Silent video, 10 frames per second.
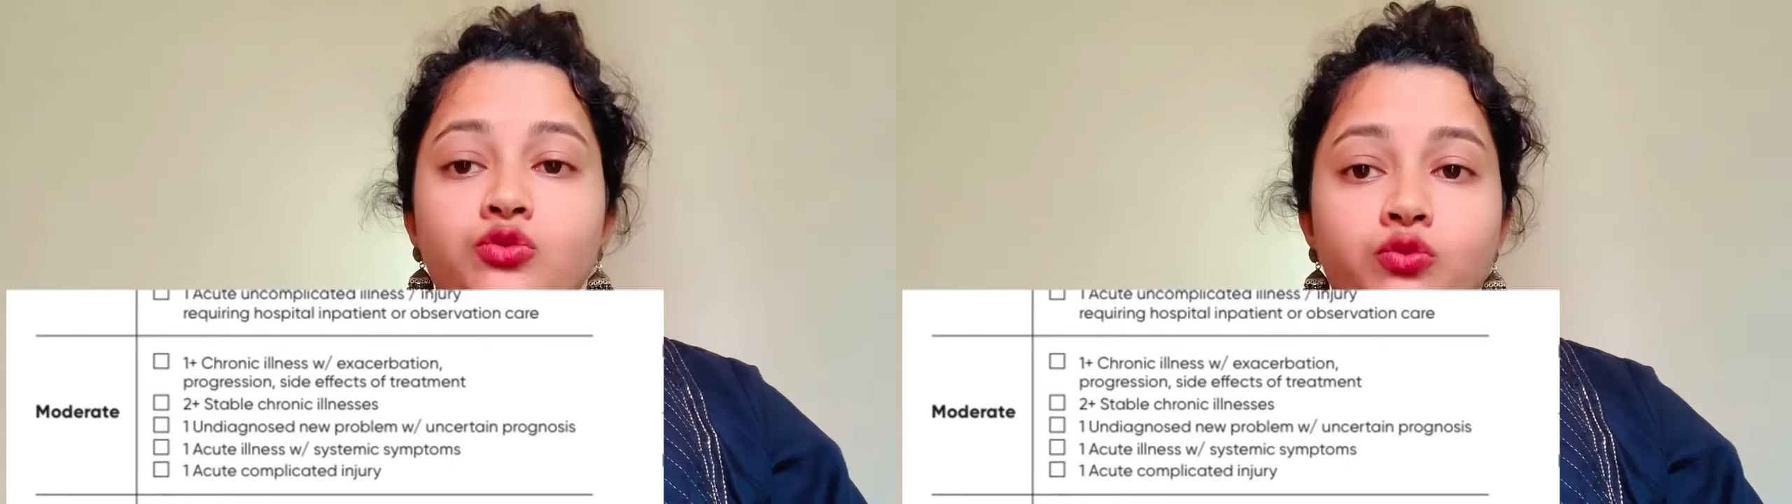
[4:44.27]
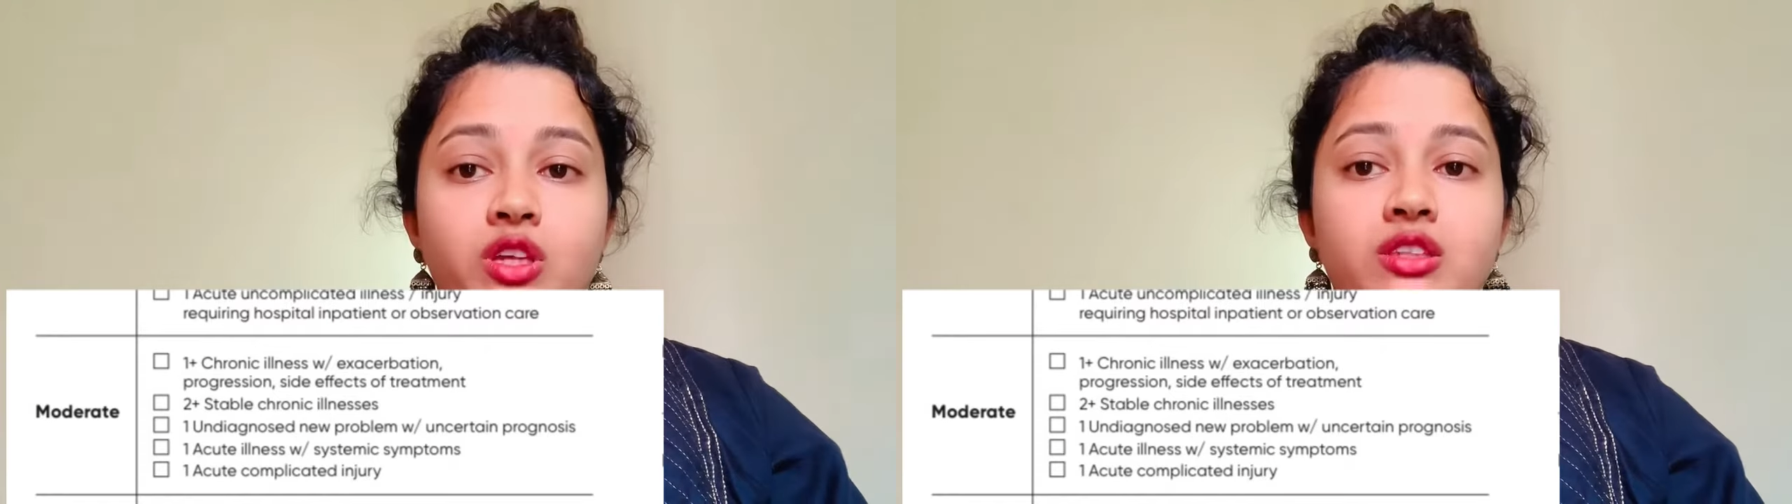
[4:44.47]

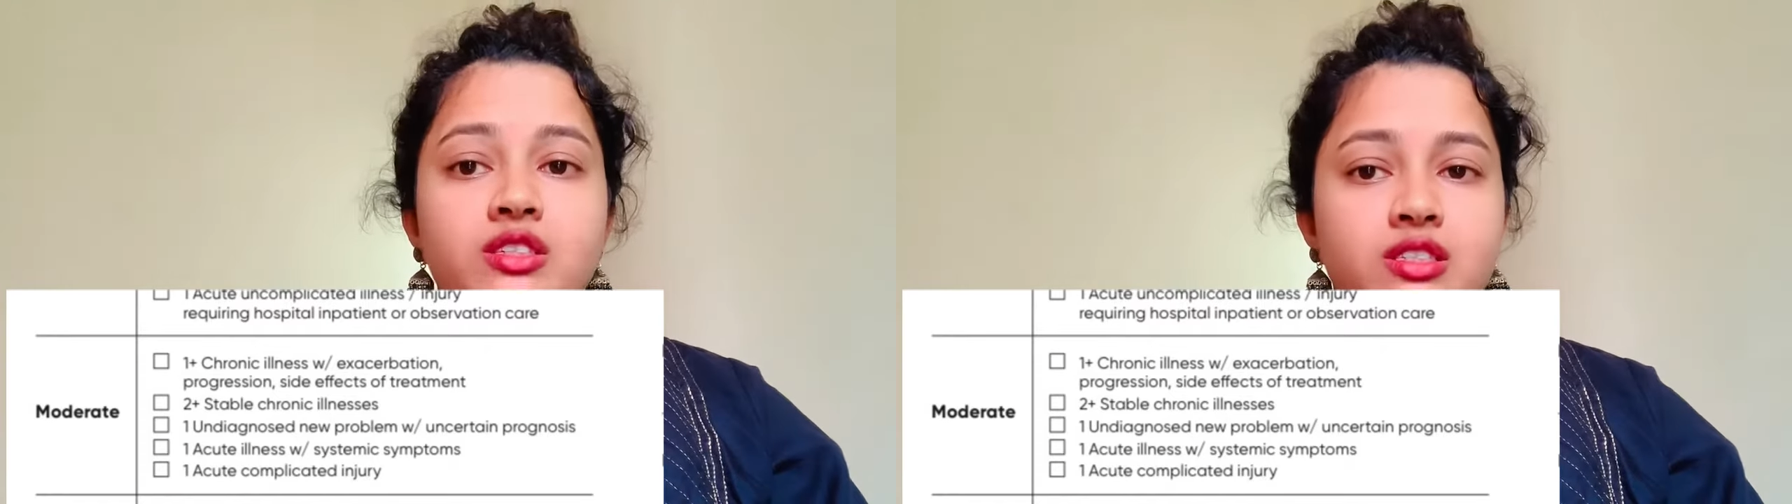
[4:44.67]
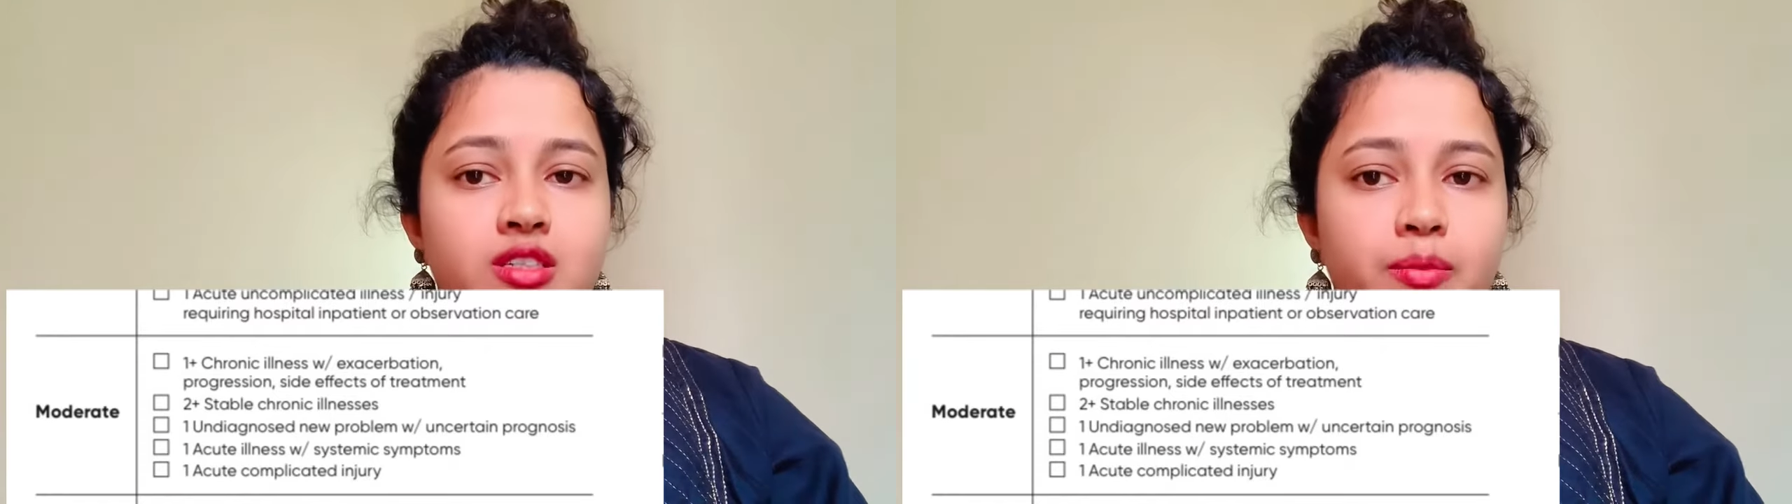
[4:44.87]
with
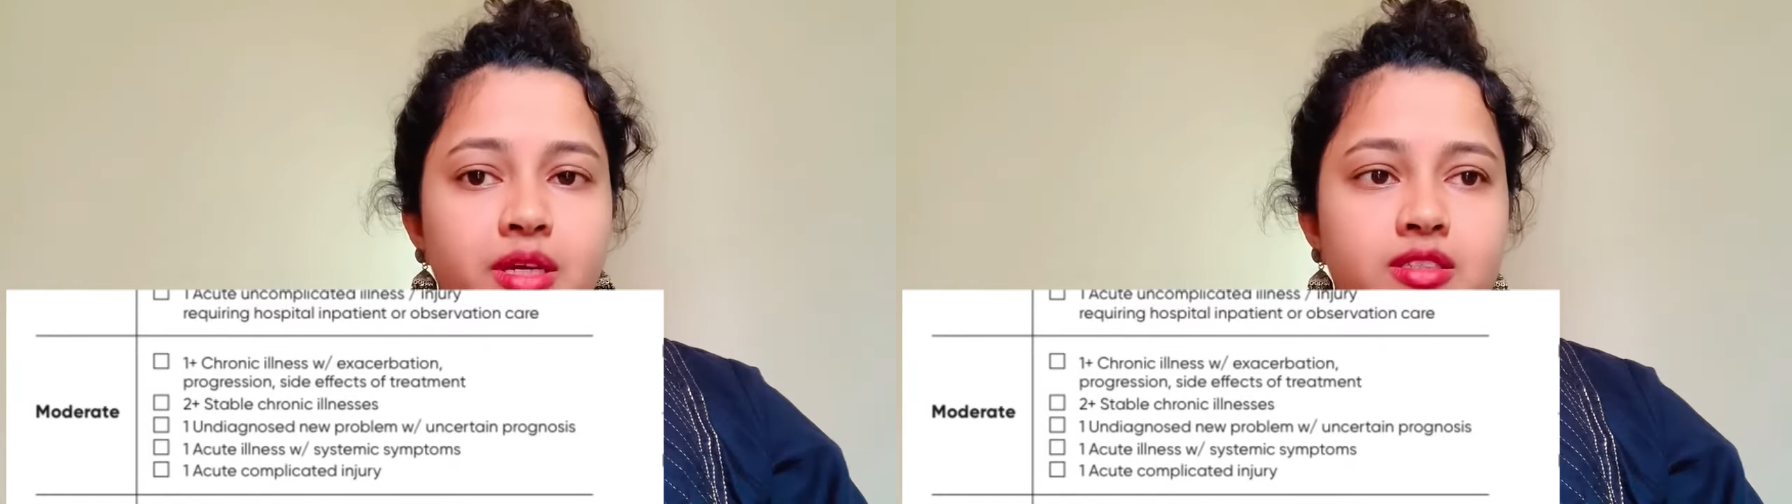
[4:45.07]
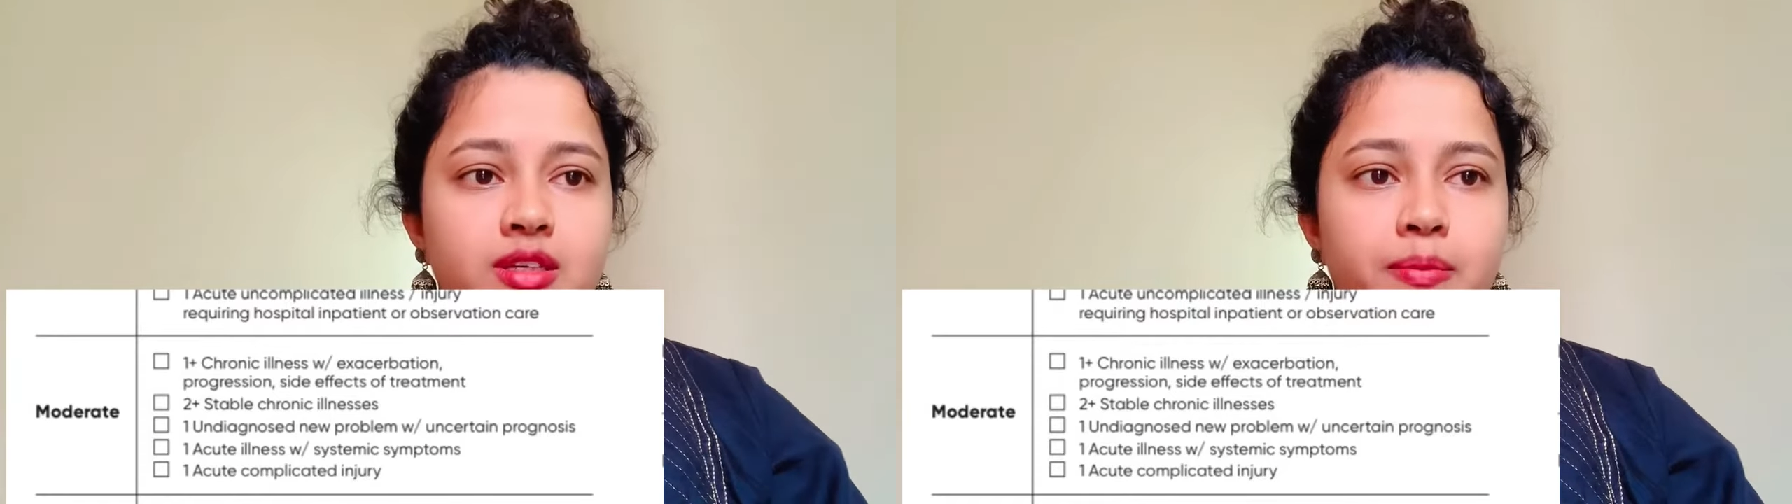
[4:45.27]

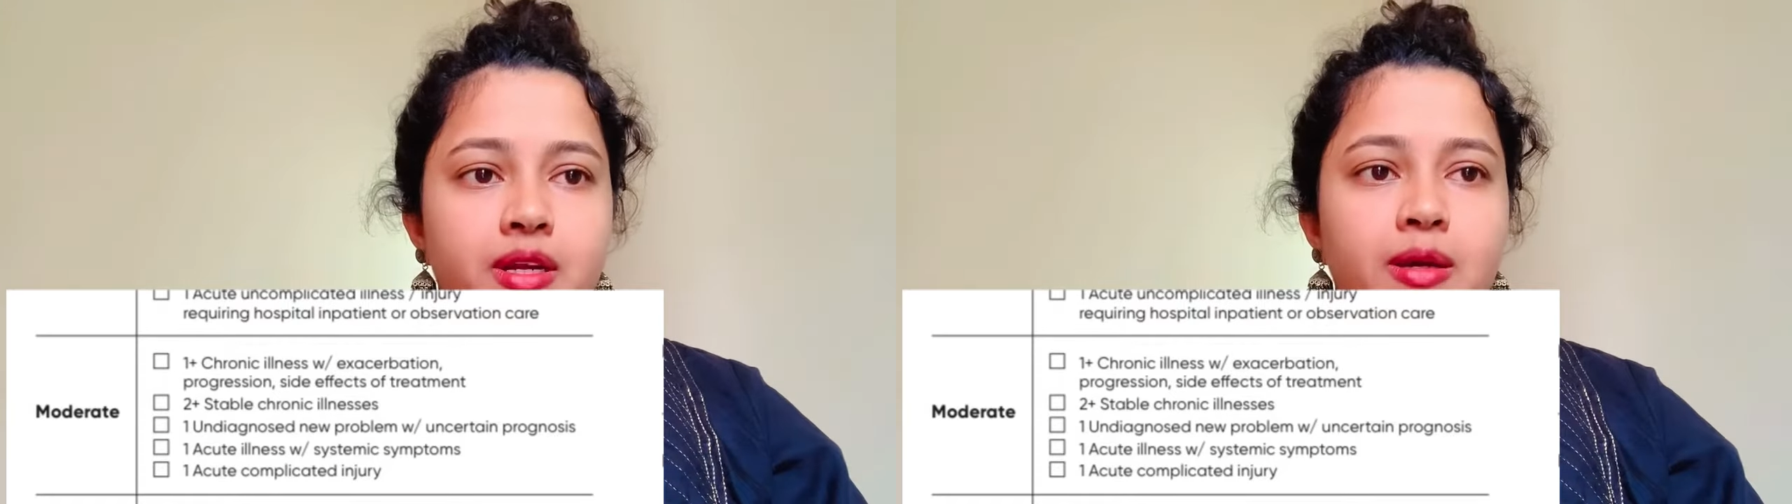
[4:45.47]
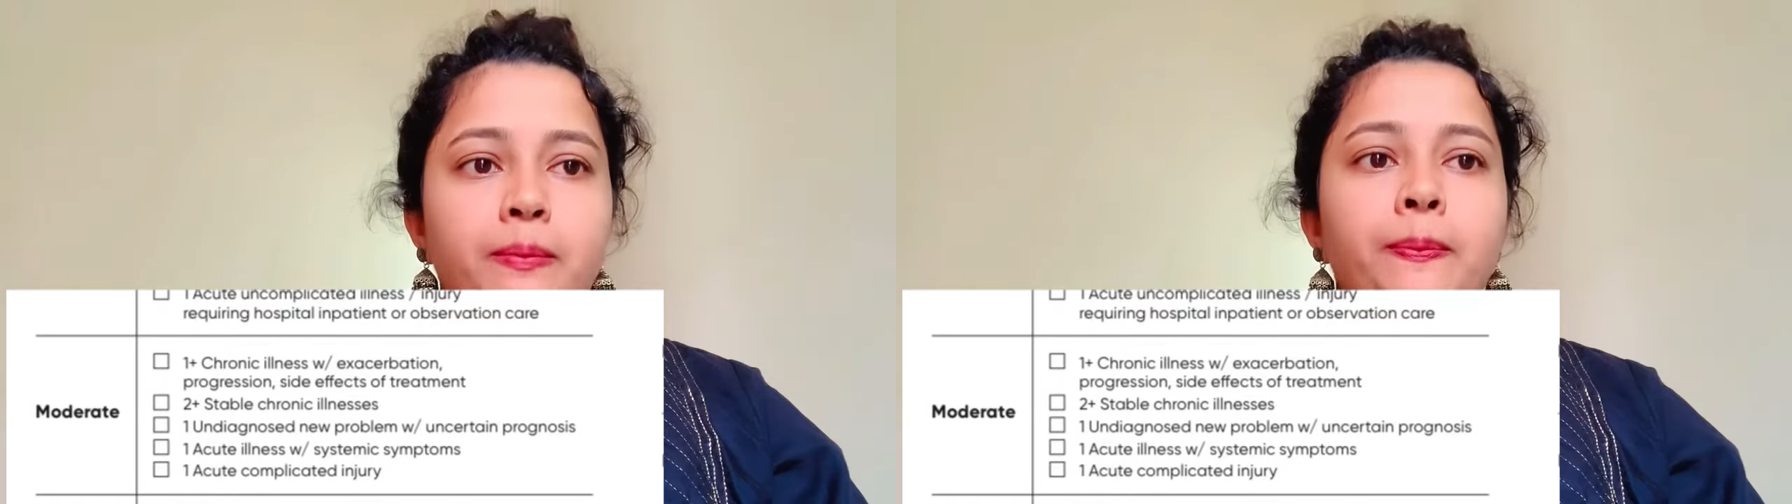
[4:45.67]
systemic
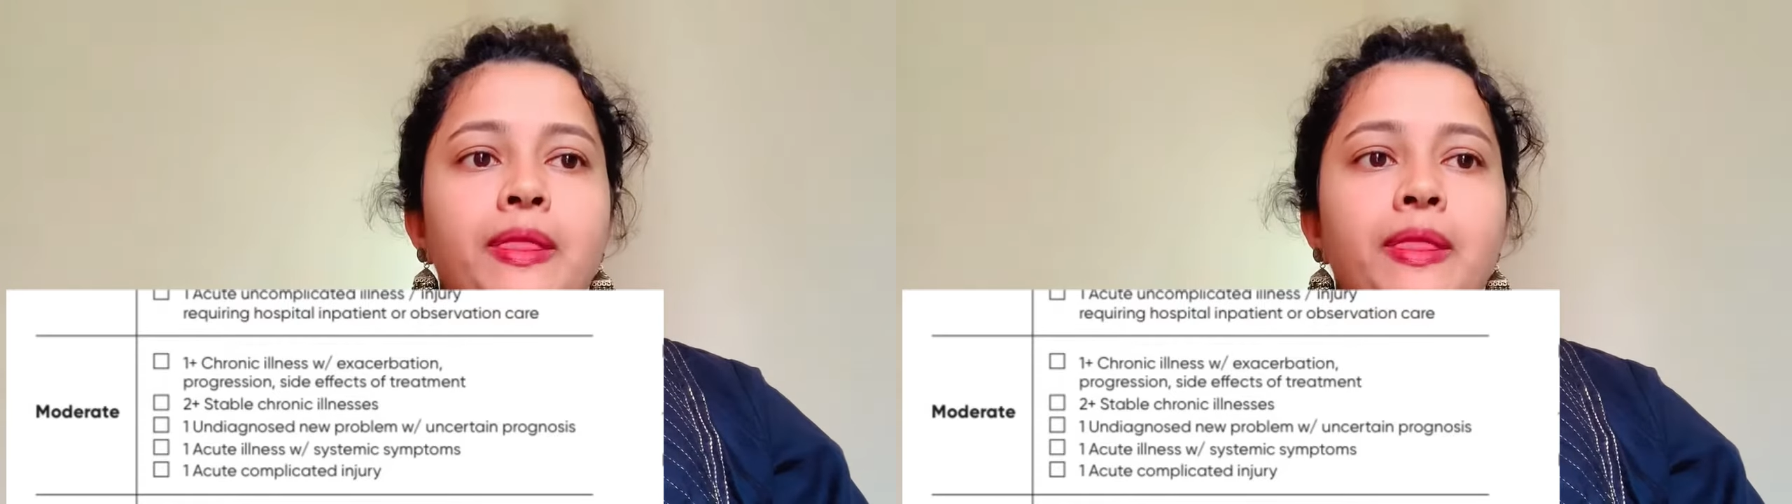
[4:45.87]
symptom,